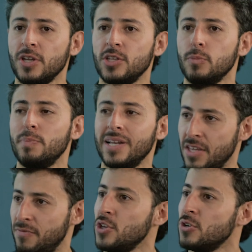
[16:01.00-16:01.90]
you need to
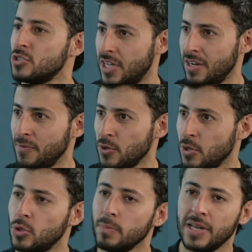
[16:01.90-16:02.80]
believe in yourself. You
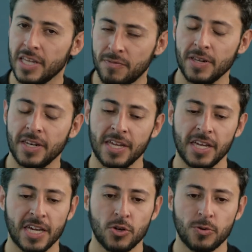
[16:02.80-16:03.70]
need to believe in, in,
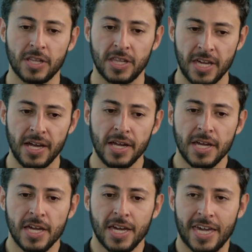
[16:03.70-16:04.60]
in, your idea.
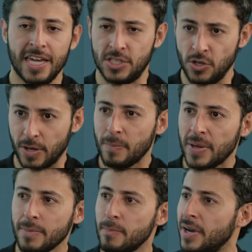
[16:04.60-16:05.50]
Yes, you can
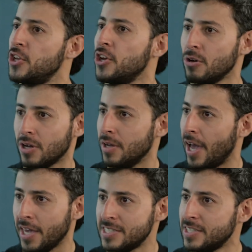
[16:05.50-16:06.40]
be very young.
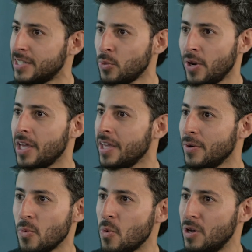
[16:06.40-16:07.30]
I started when
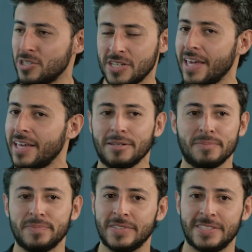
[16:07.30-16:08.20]
I was like
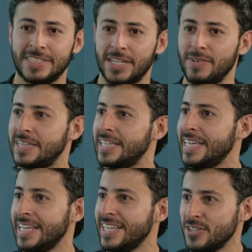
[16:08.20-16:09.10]

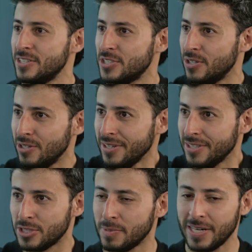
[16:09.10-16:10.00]
17 years old
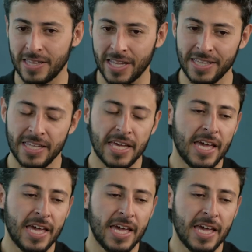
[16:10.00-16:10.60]
or something like that.